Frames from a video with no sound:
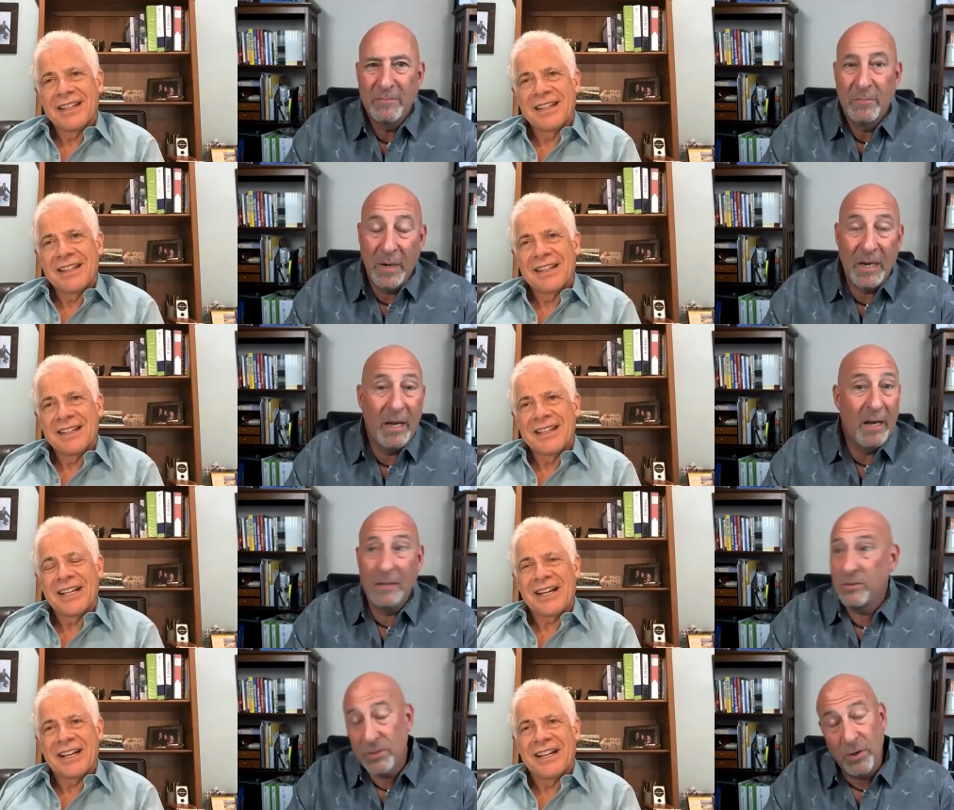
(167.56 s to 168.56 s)
Speaker 1: But it
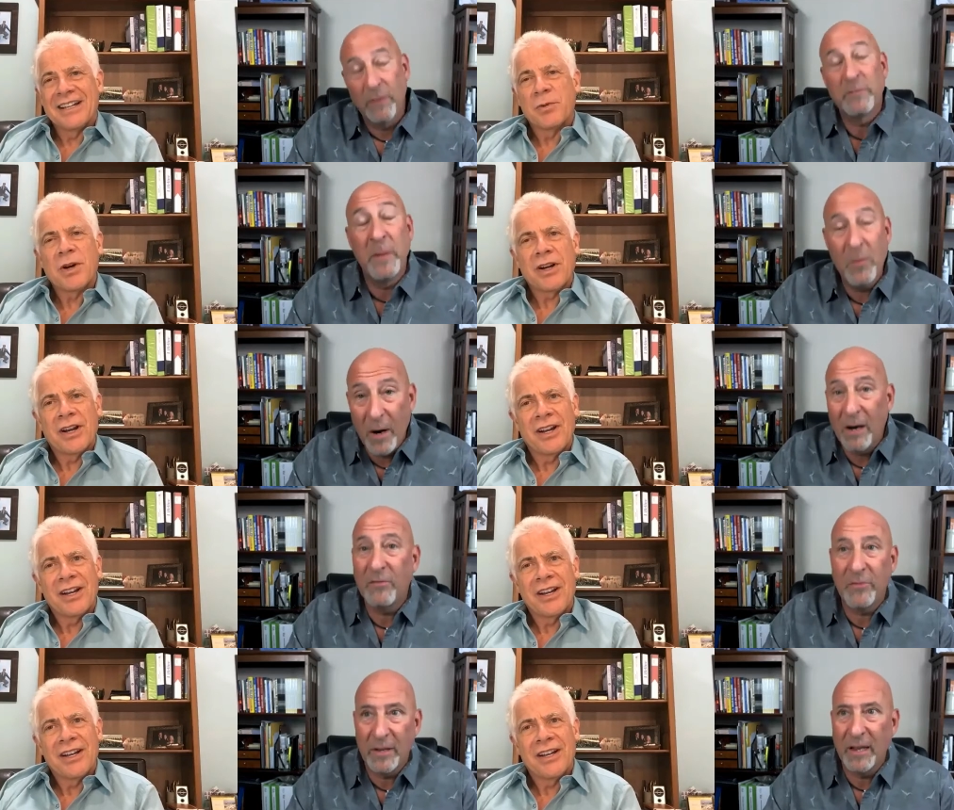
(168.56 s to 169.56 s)
yeah. served me well
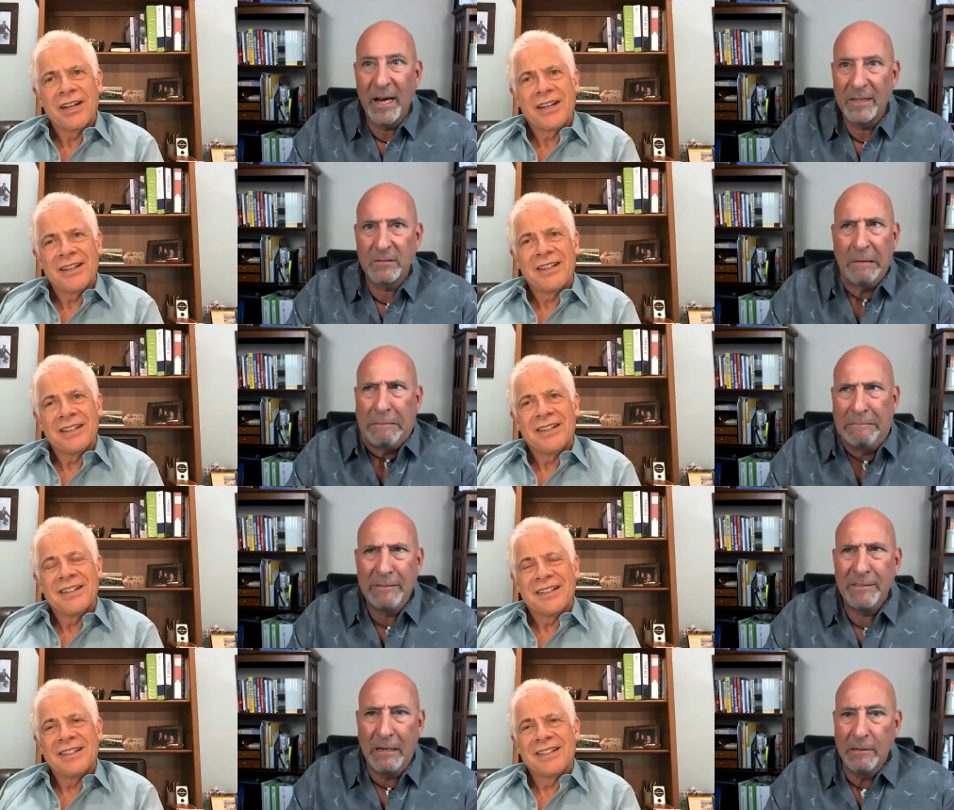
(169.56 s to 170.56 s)
for the last
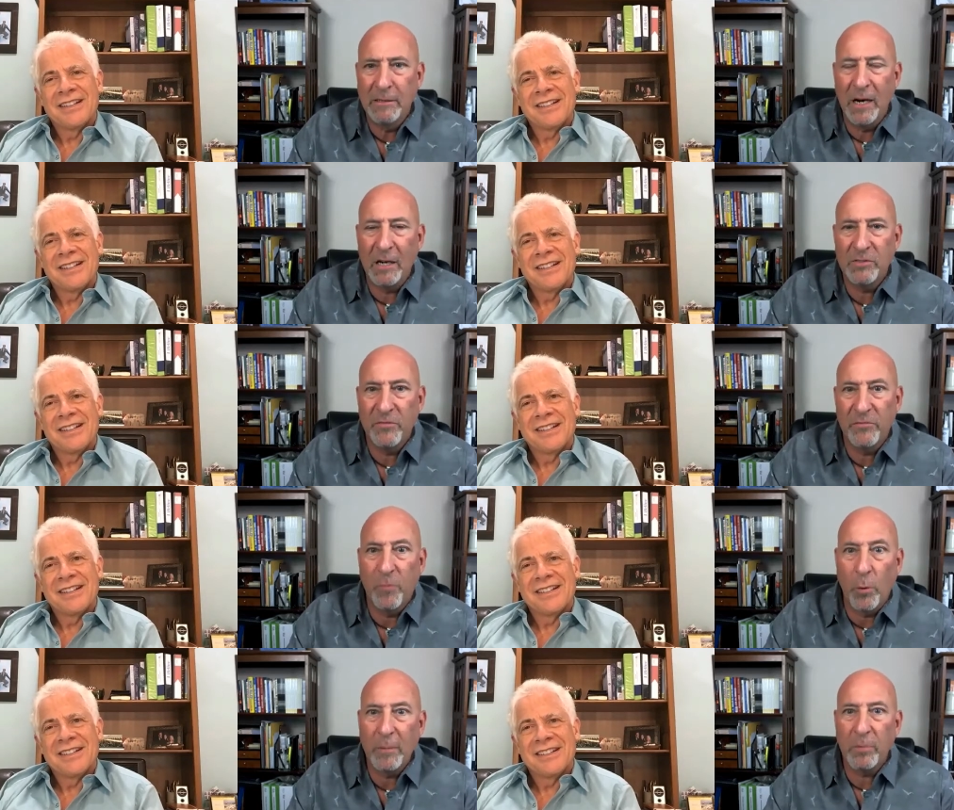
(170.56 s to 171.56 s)
what's that? Oh gosh,
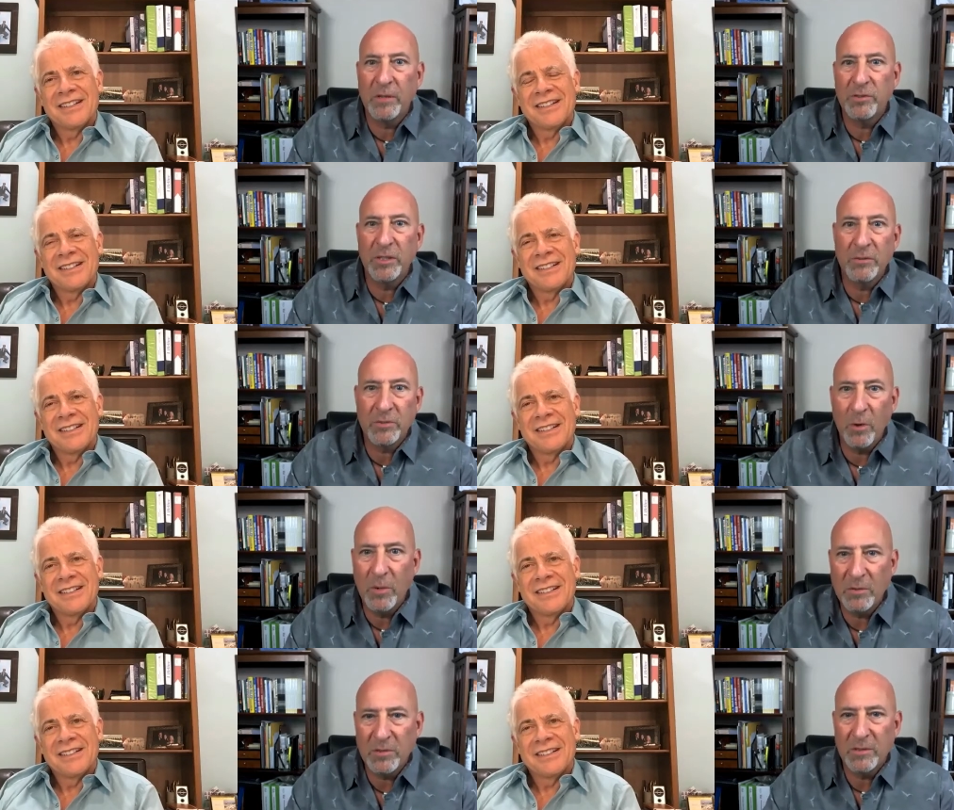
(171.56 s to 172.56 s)
forty plus years
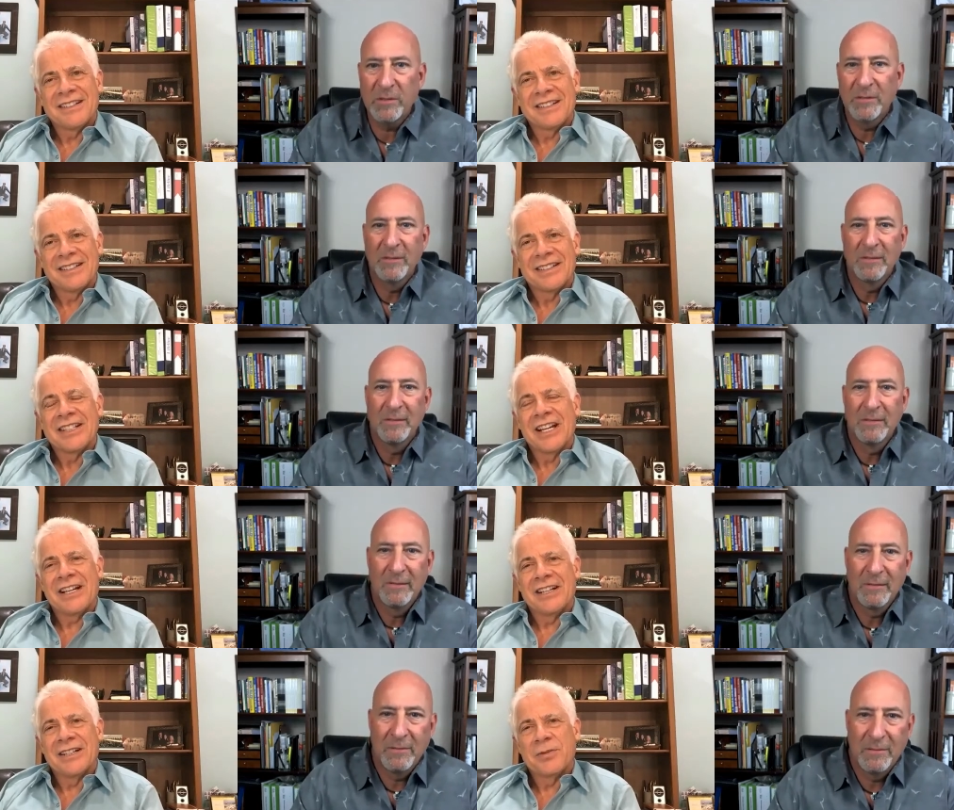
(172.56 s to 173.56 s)
almost.
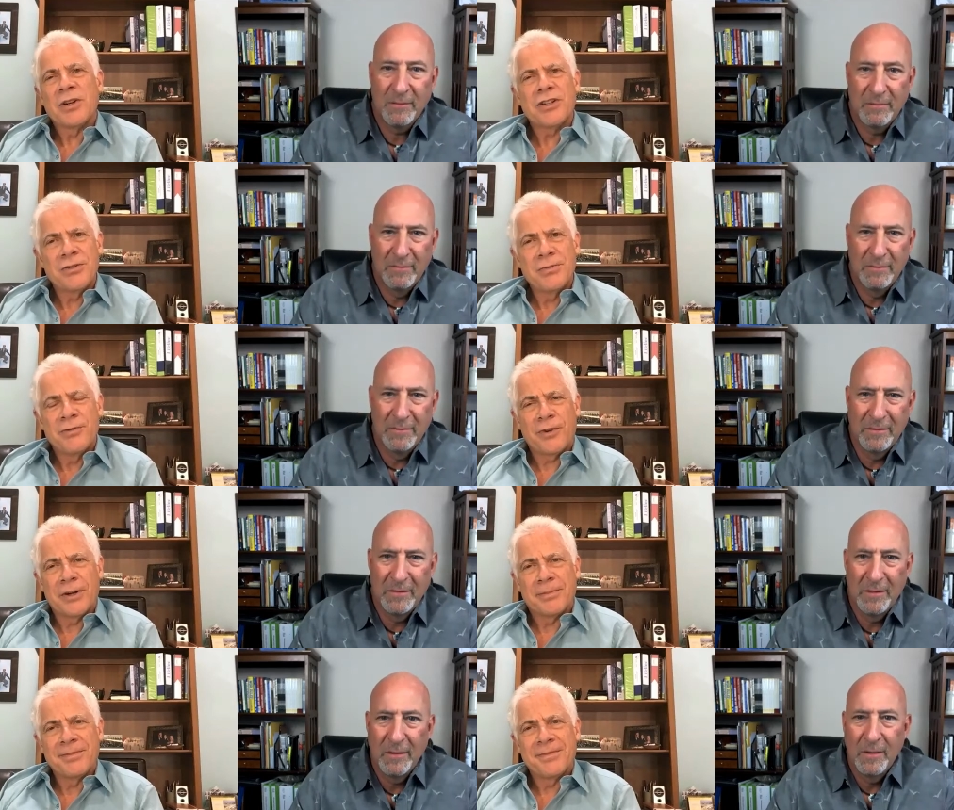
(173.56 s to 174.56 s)
Speaker 2: Yeah. Where did you move
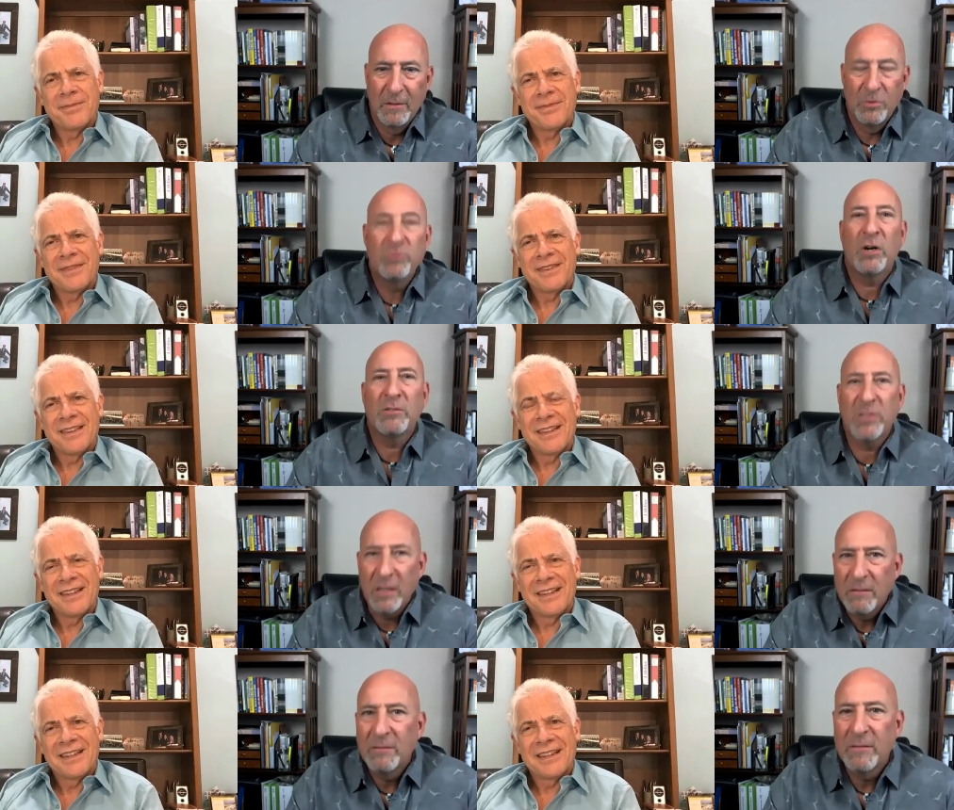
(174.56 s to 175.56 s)
from? New
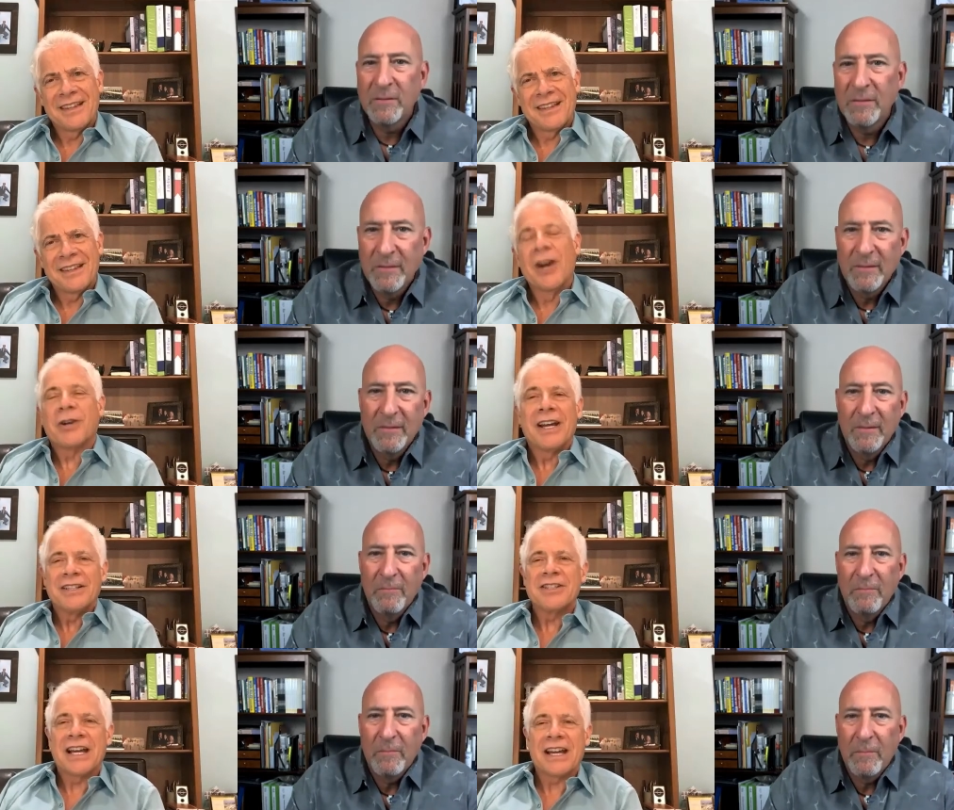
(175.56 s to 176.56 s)
Jersey. Okay.
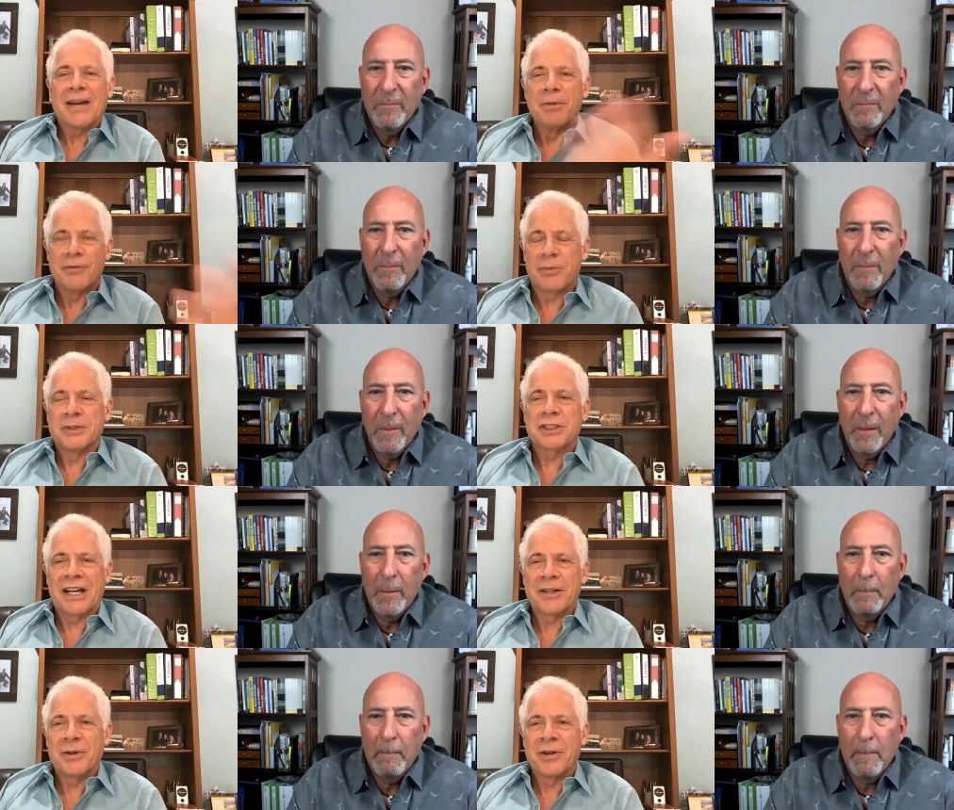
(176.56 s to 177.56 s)
See, I, I moved from the
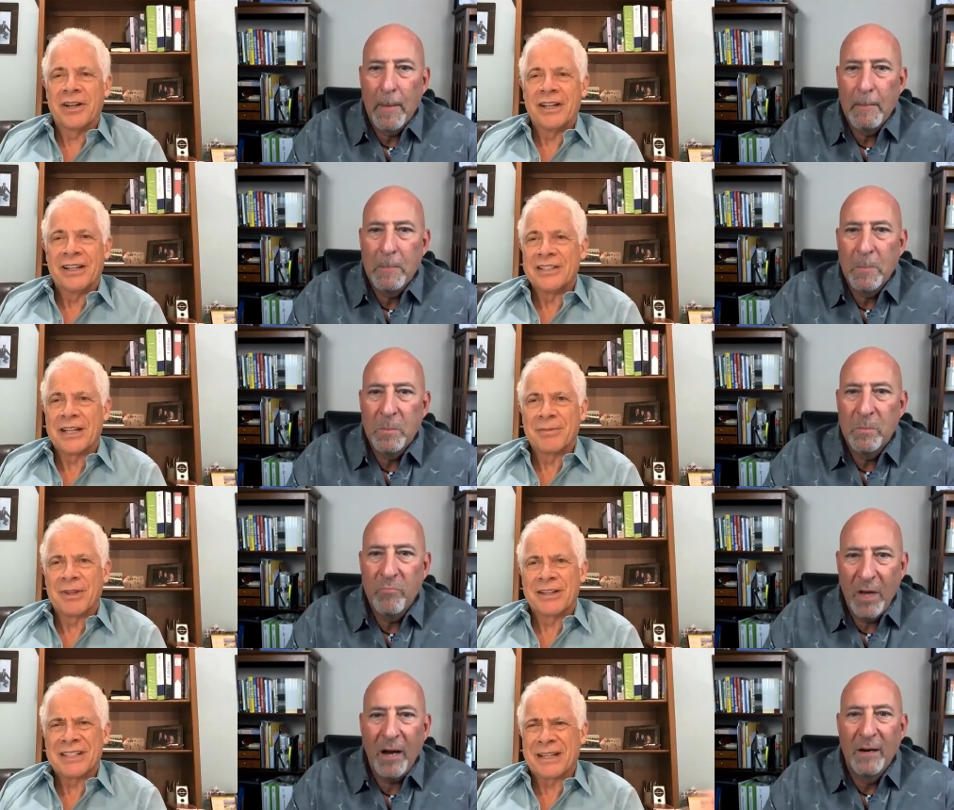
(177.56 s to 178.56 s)
Chicago area, and same
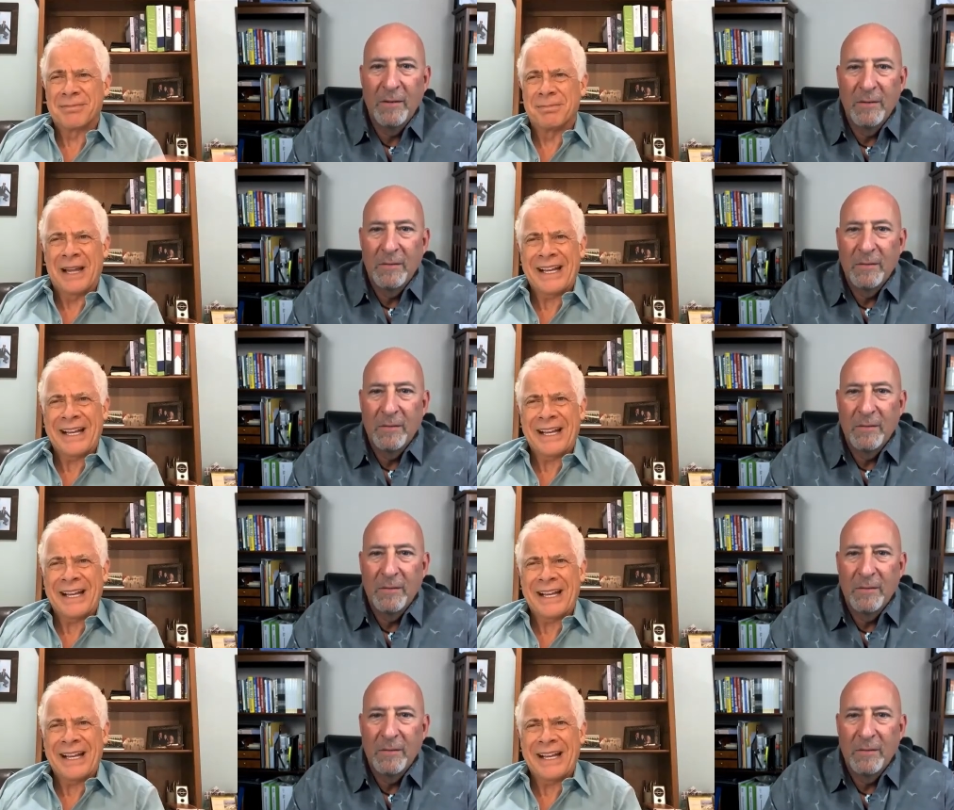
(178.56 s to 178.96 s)
thing. Yeah. It's like black